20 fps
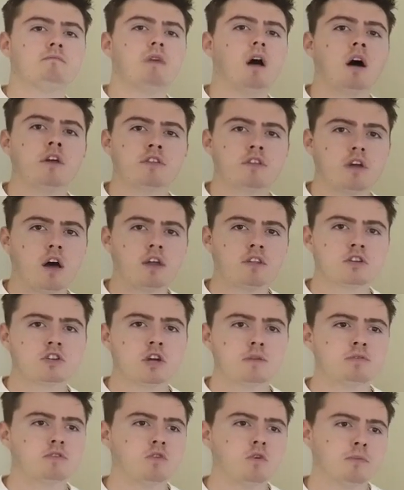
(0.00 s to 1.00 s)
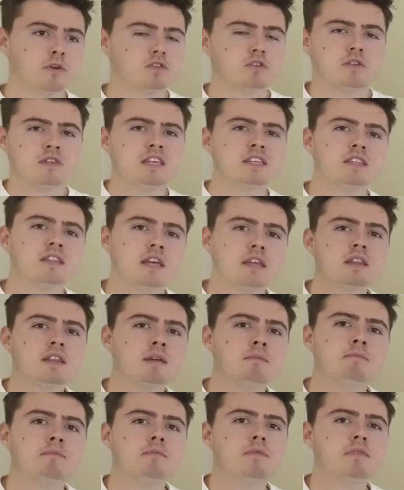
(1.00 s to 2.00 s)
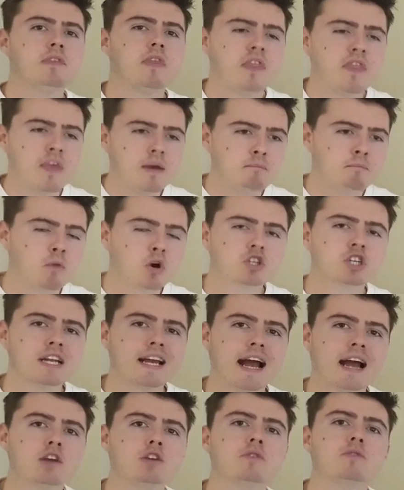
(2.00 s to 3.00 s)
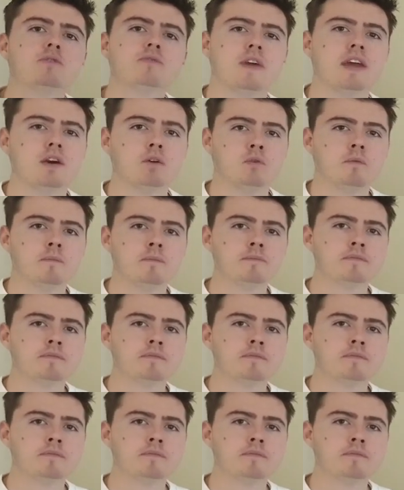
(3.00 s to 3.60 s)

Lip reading: other types of hormones. So they modulate how you feel.